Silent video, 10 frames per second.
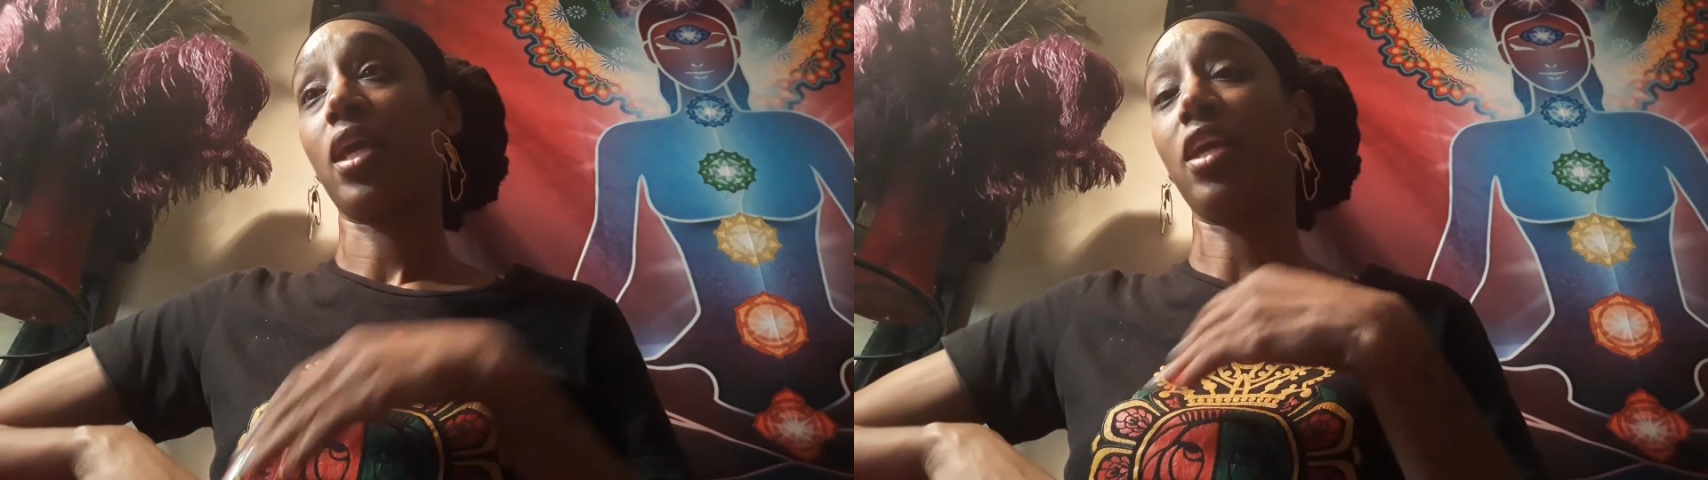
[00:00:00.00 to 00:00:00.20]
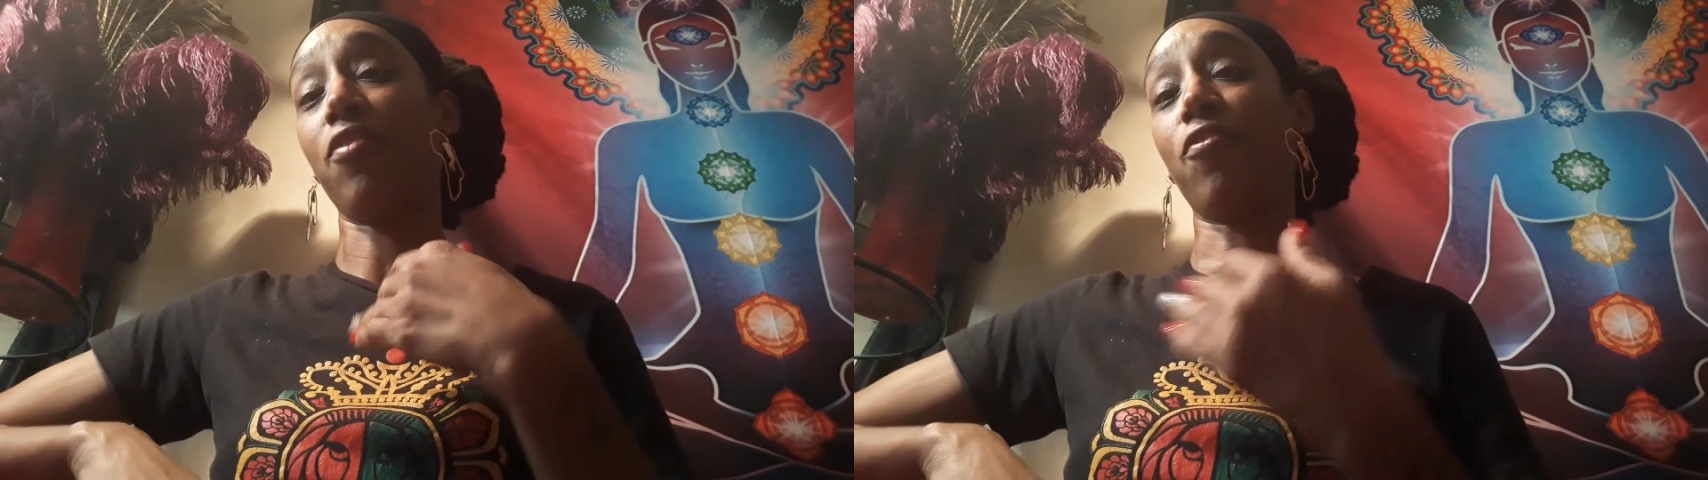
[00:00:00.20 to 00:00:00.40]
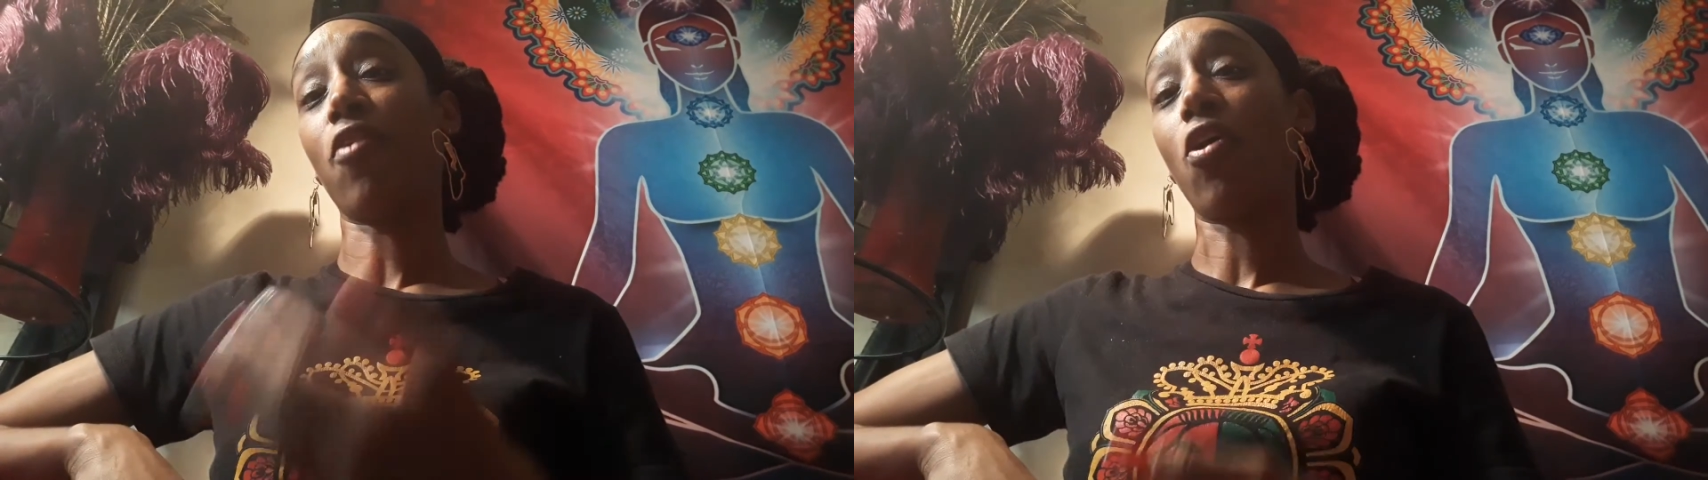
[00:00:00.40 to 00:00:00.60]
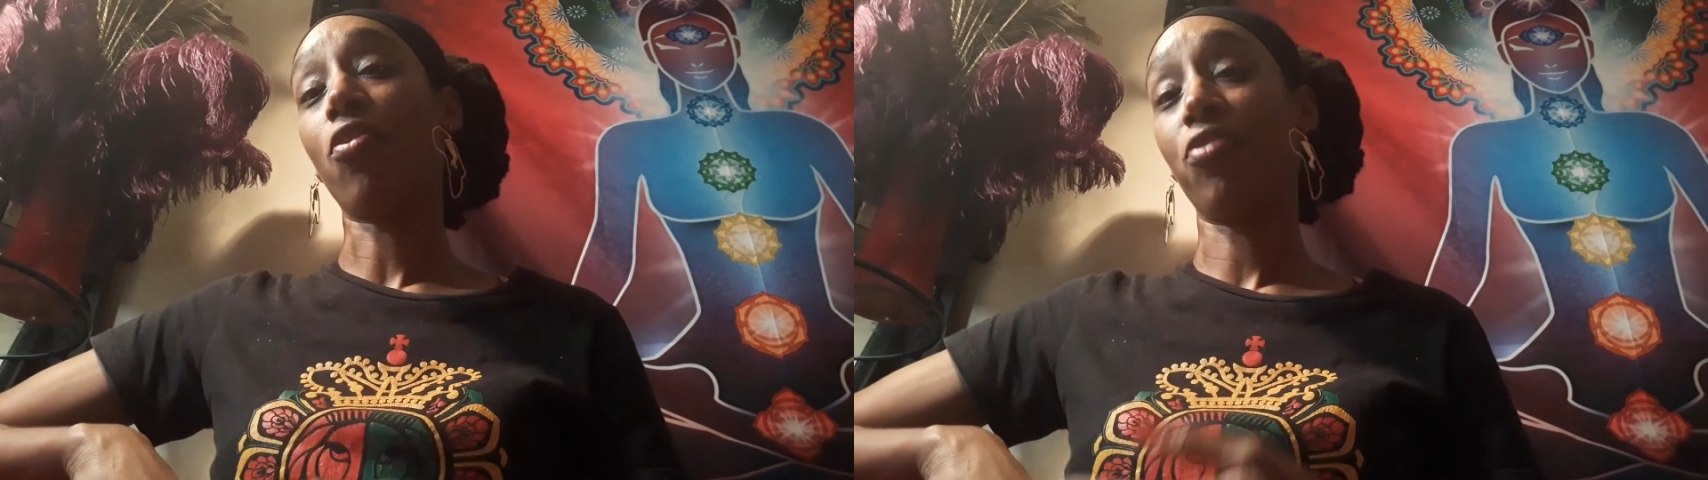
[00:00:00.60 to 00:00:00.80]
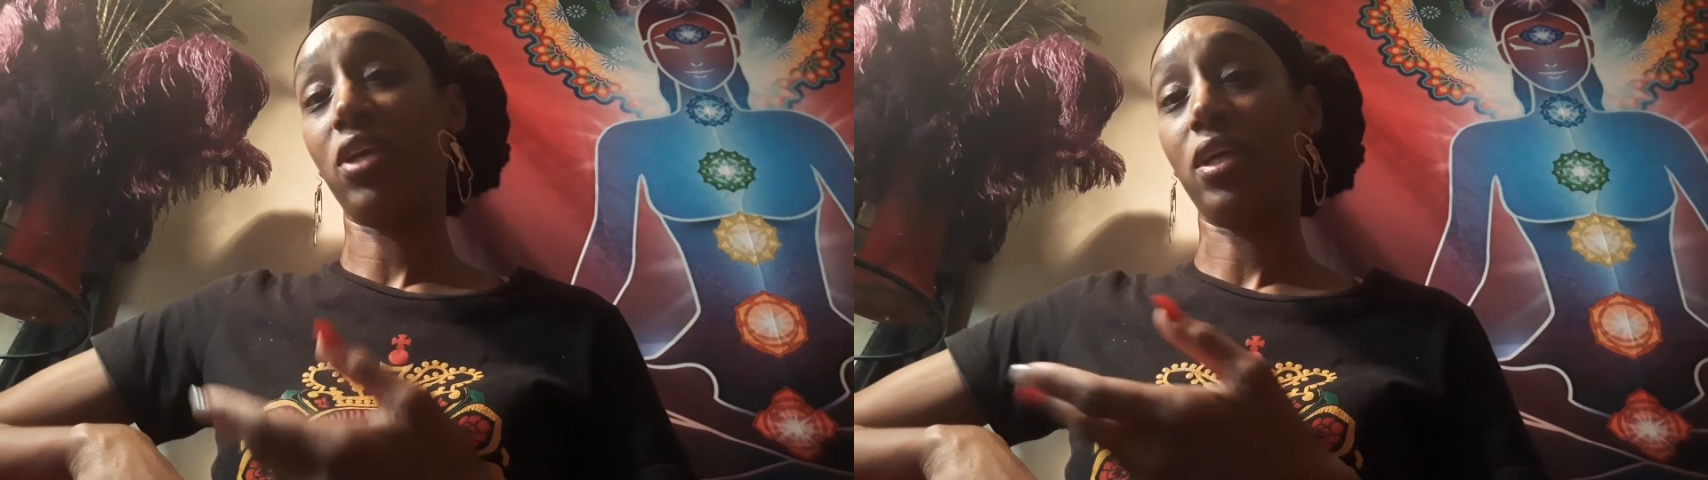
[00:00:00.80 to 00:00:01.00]

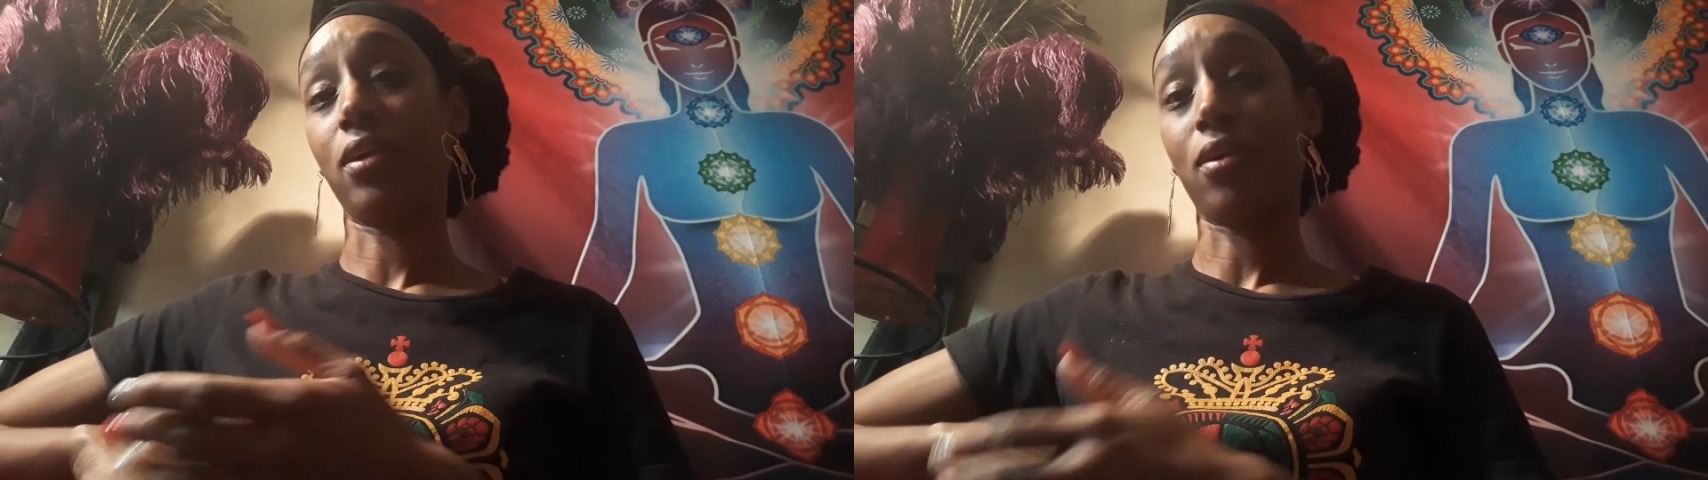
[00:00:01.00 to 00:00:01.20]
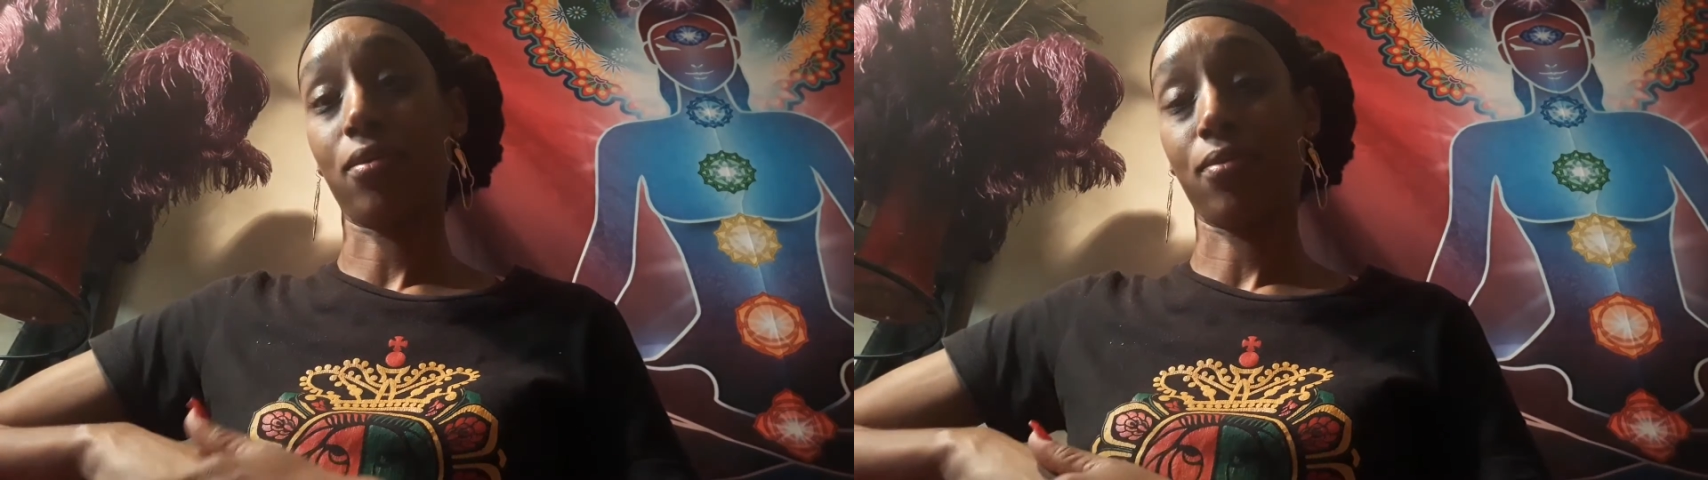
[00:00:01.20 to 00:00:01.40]
evolving